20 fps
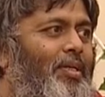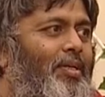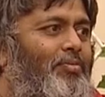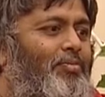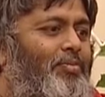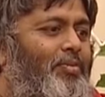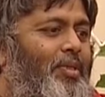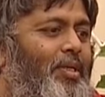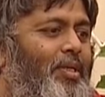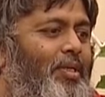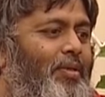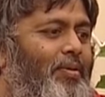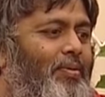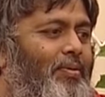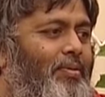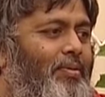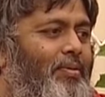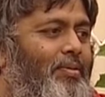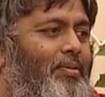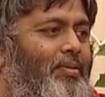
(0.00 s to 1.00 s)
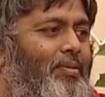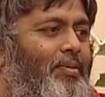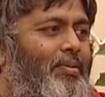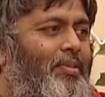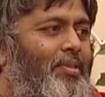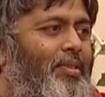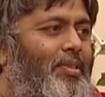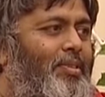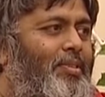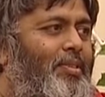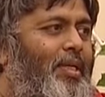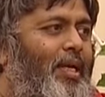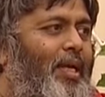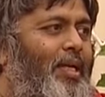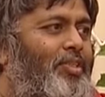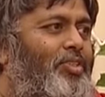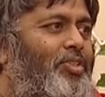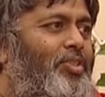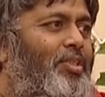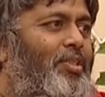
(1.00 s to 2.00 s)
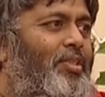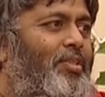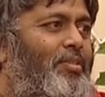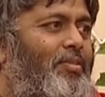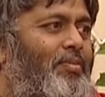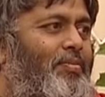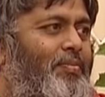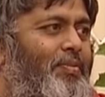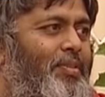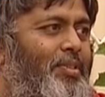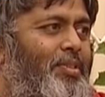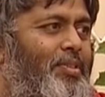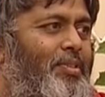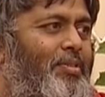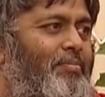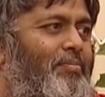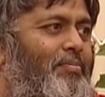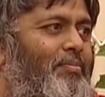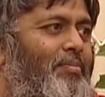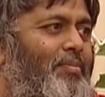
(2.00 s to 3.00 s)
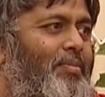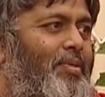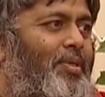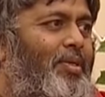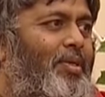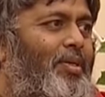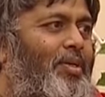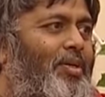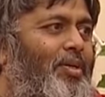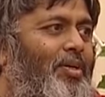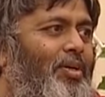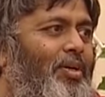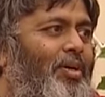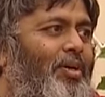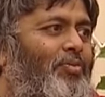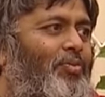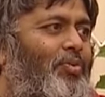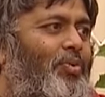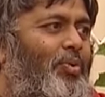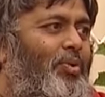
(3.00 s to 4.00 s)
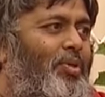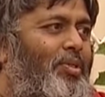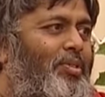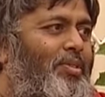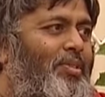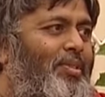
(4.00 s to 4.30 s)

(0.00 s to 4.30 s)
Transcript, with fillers: if they know this ancient wisdom of holy